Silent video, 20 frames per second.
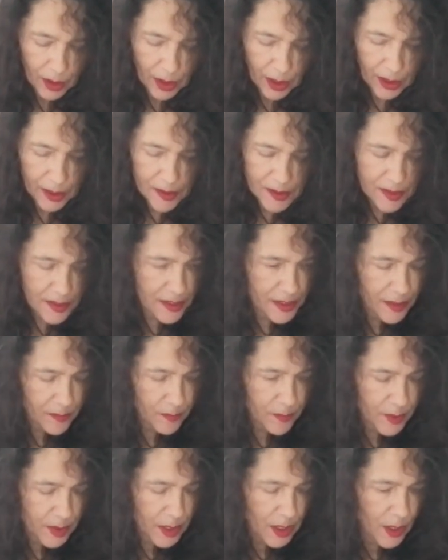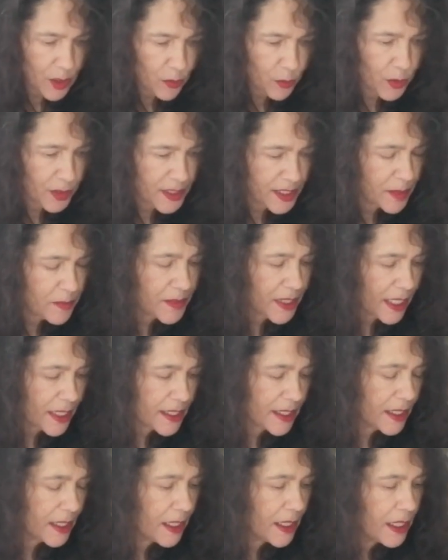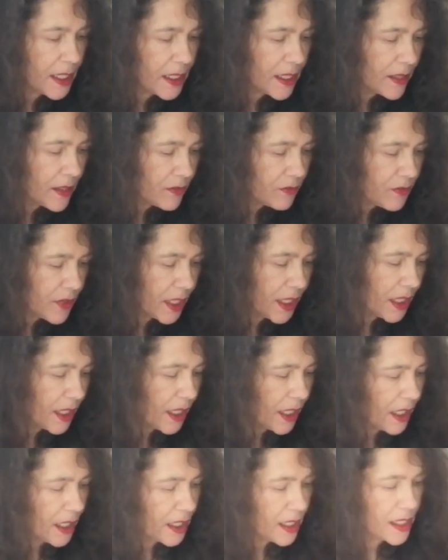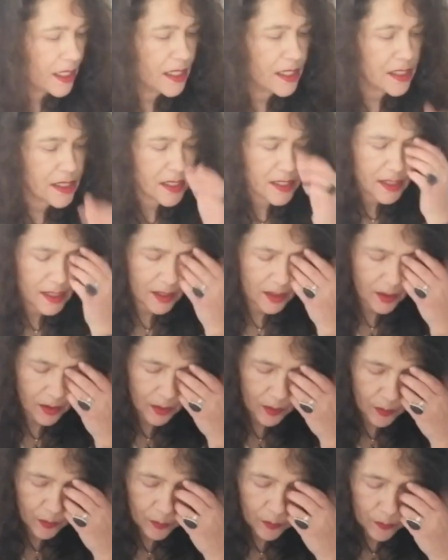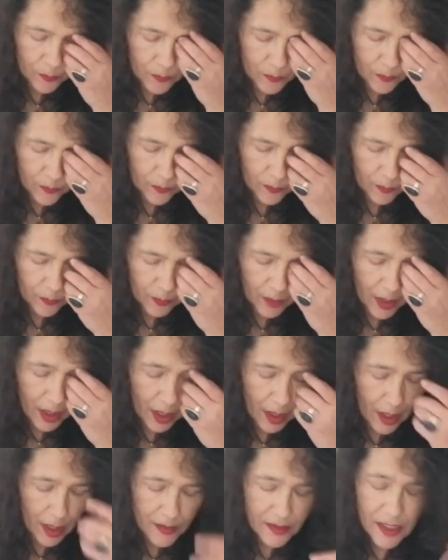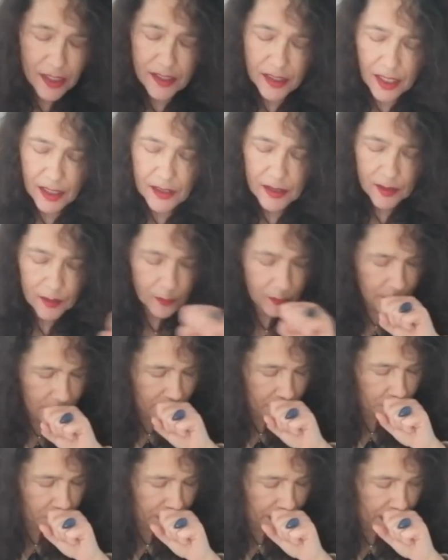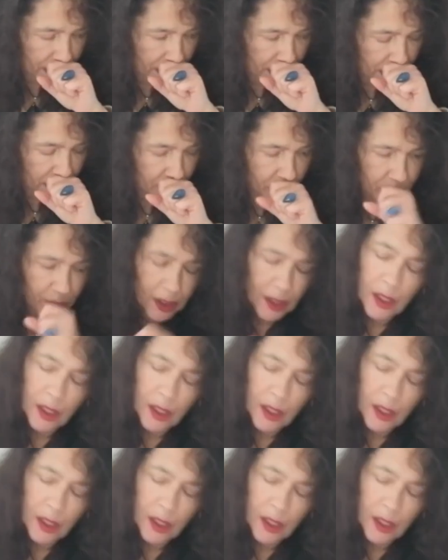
And what I'm getting here really is, as I said in the beginning,